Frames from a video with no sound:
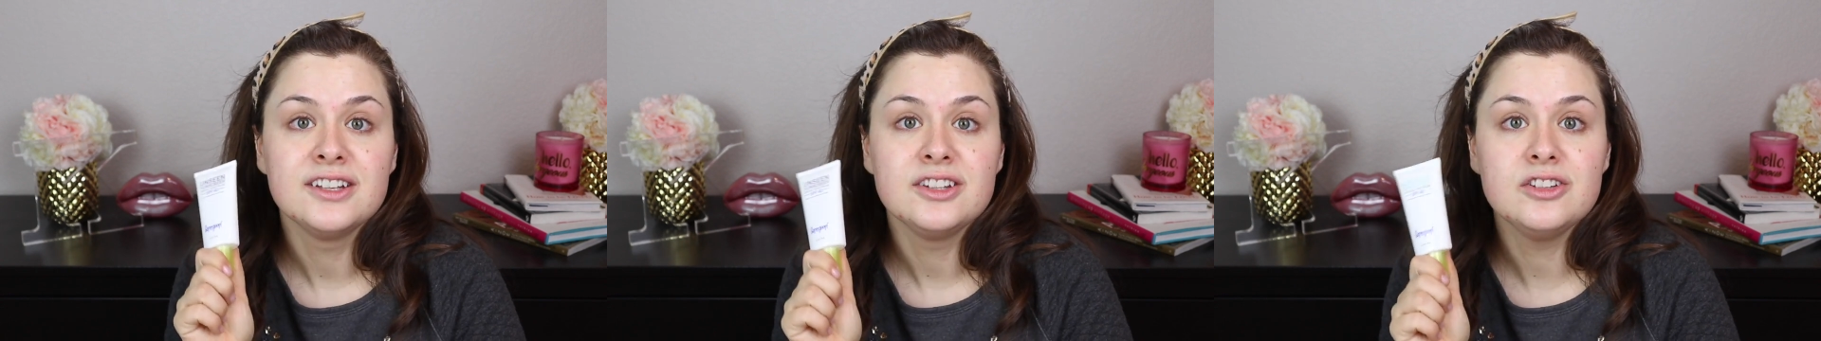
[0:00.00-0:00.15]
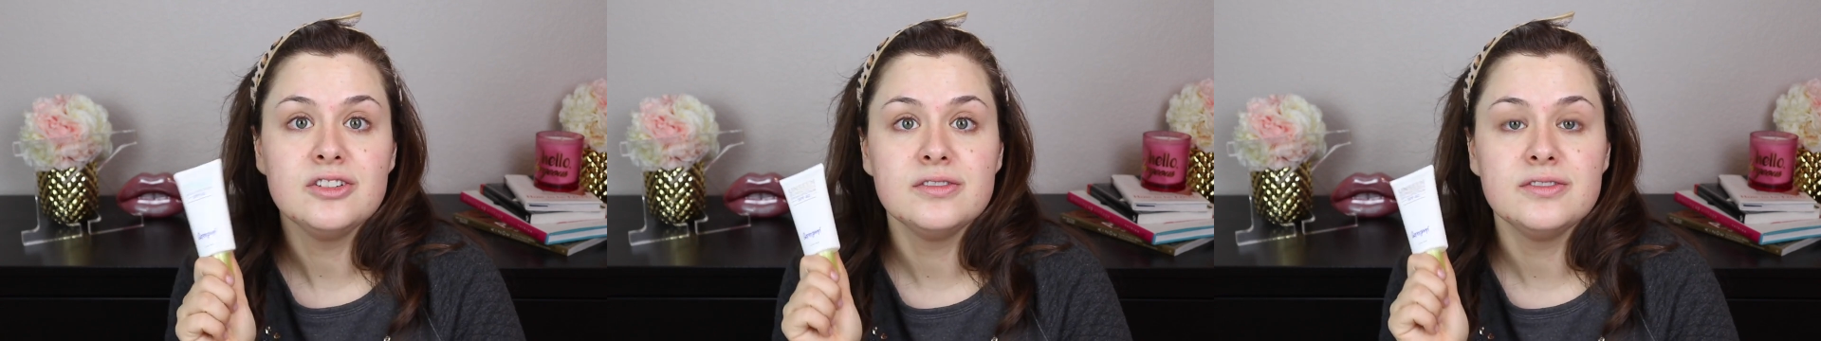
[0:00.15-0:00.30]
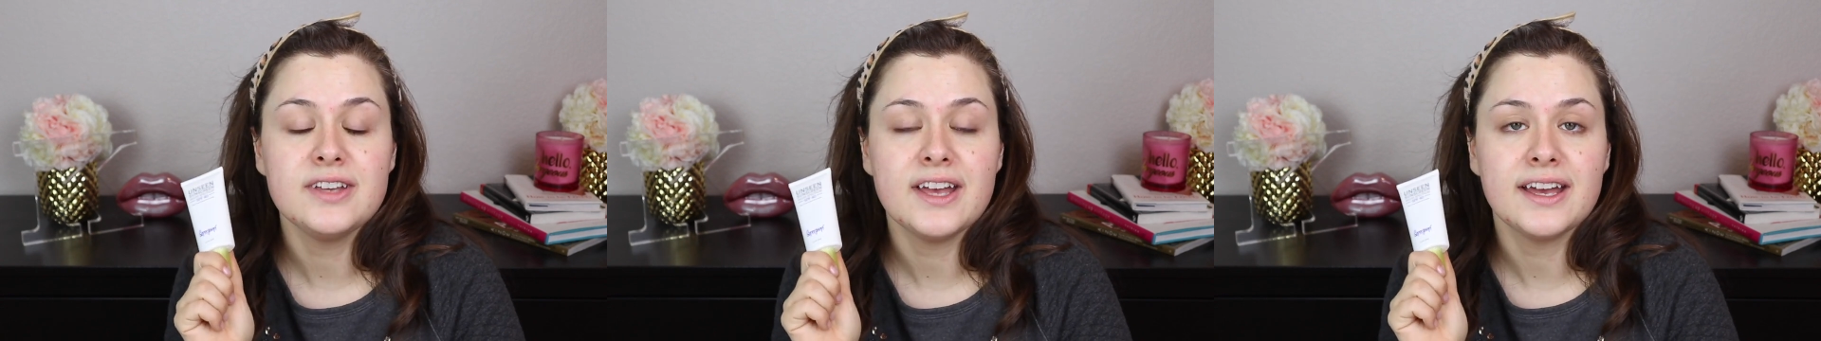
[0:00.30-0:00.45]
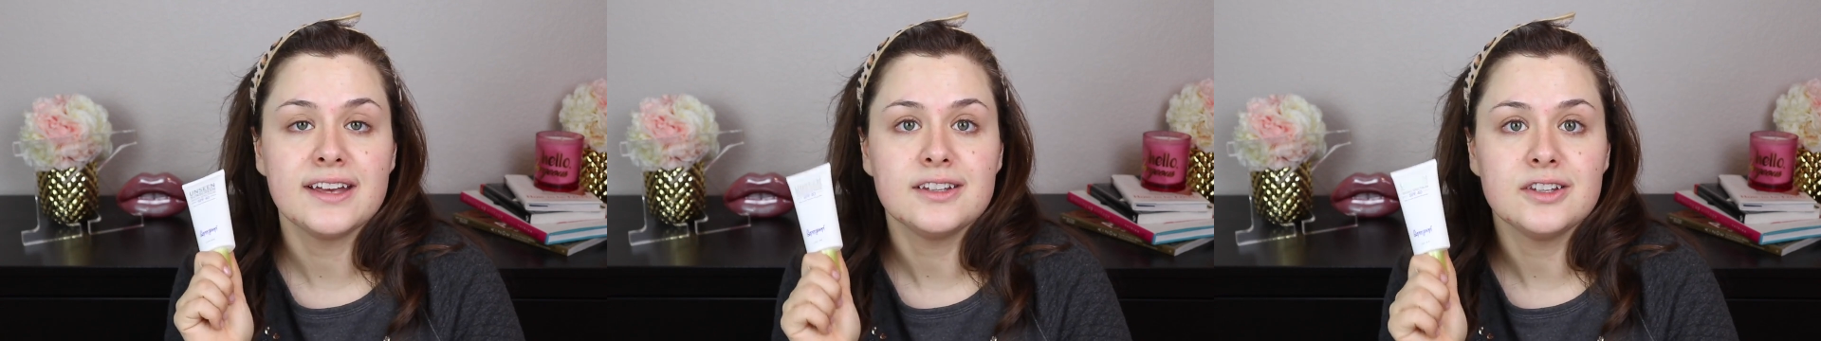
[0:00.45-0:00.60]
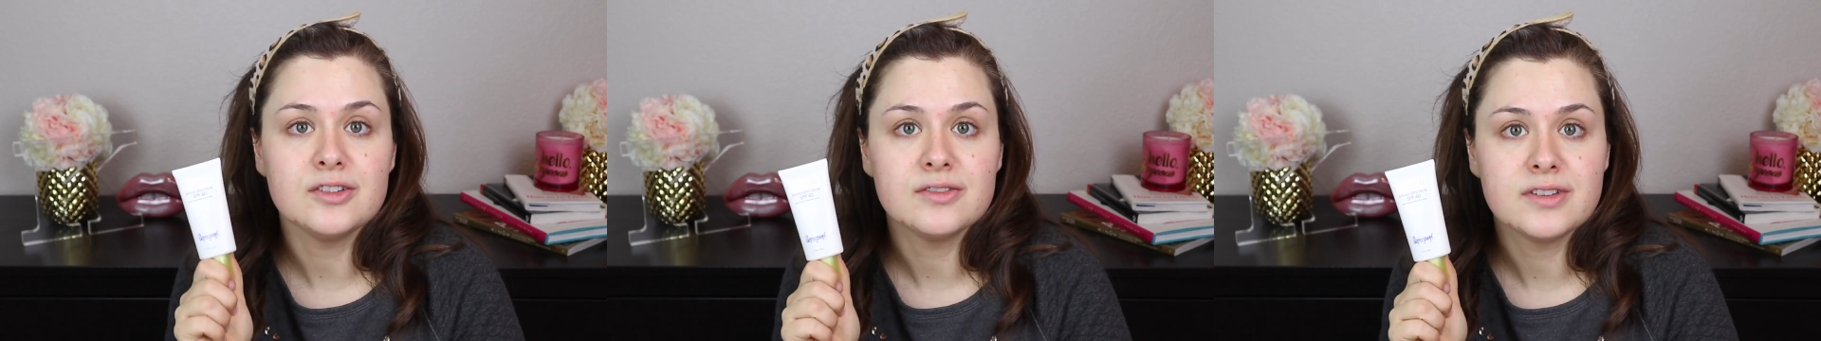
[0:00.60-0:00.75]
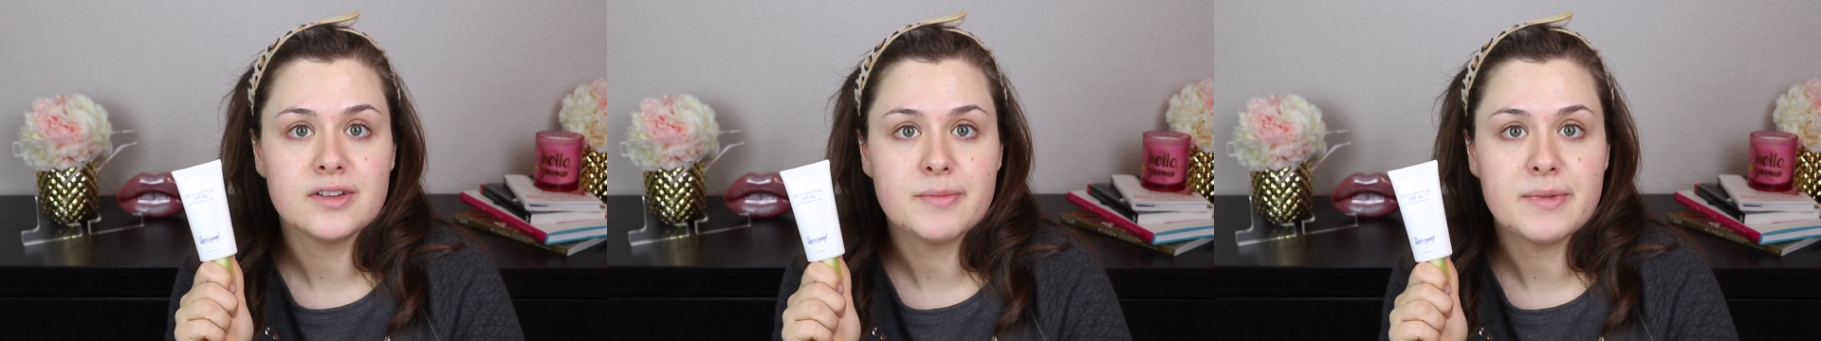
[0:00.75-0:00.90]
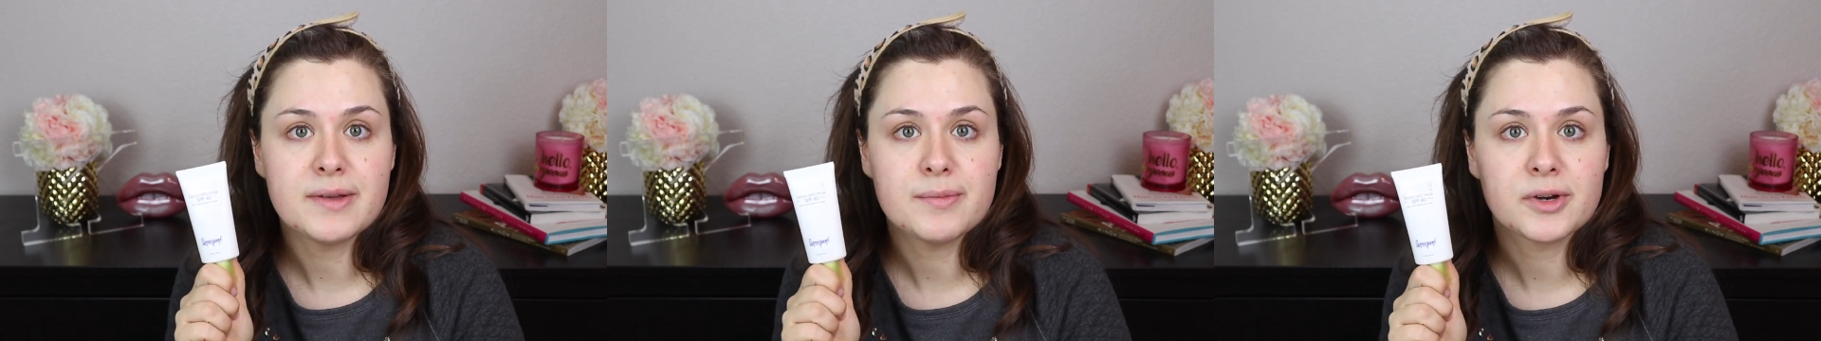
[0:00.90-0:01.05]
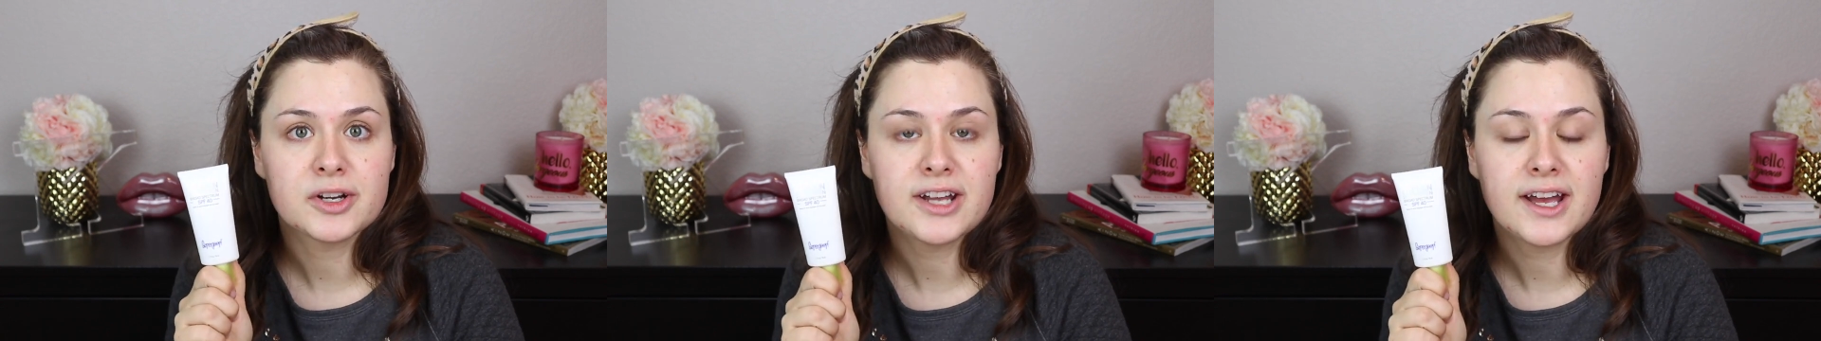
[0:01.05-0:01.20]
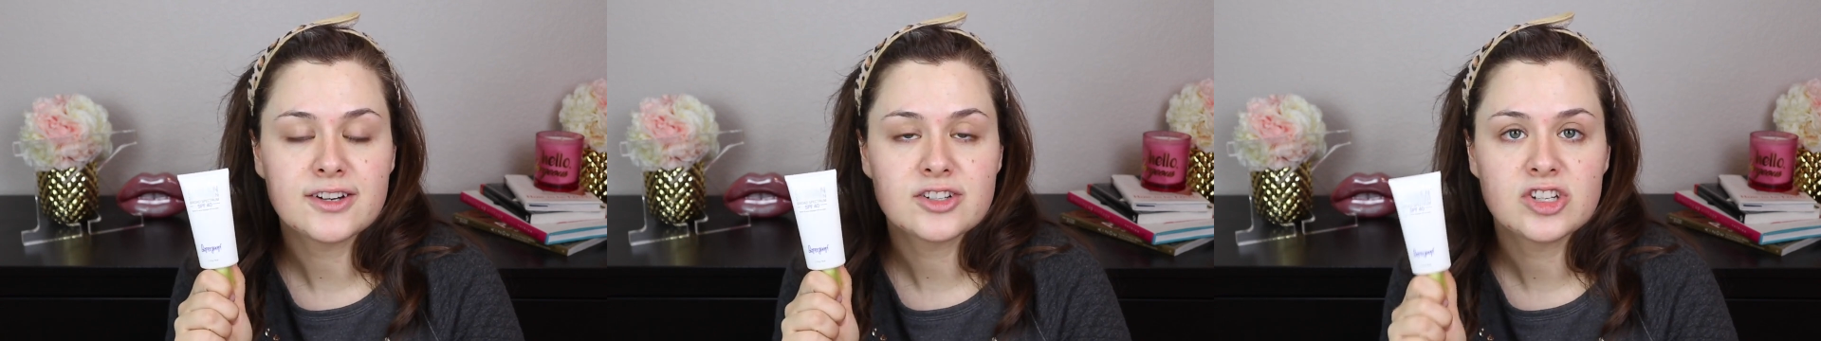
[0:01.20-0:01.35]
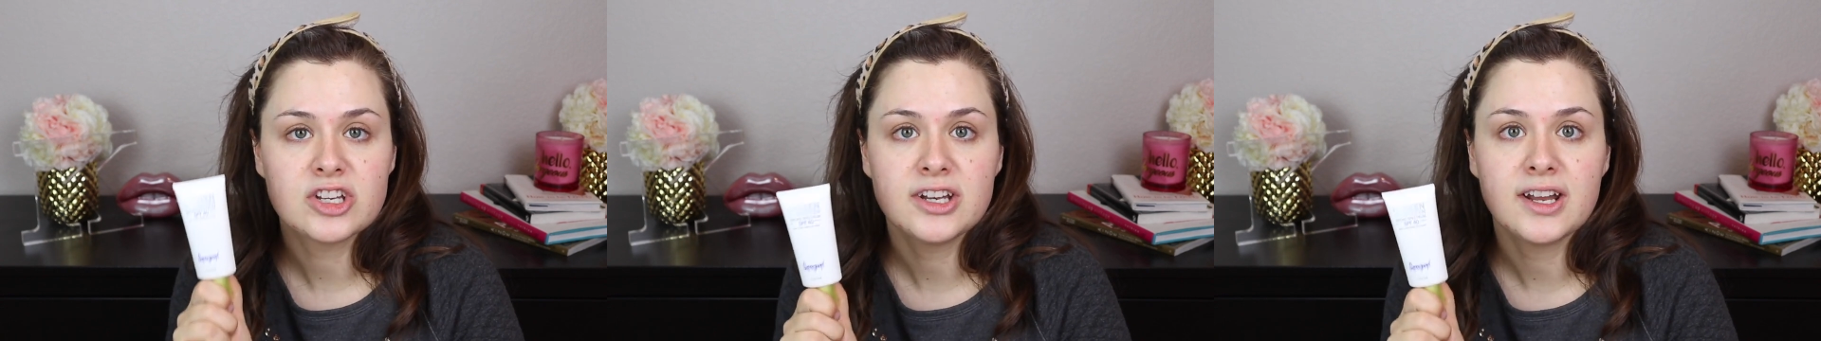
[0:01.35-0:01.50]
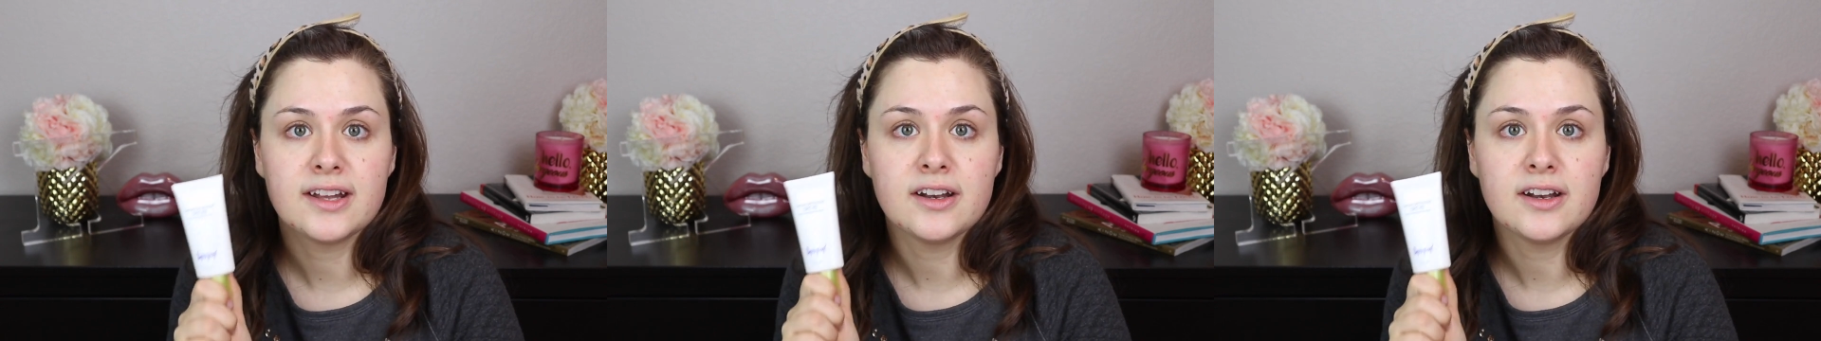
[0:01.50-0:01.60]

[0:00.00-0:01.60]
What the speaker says: UVA, UVB protection,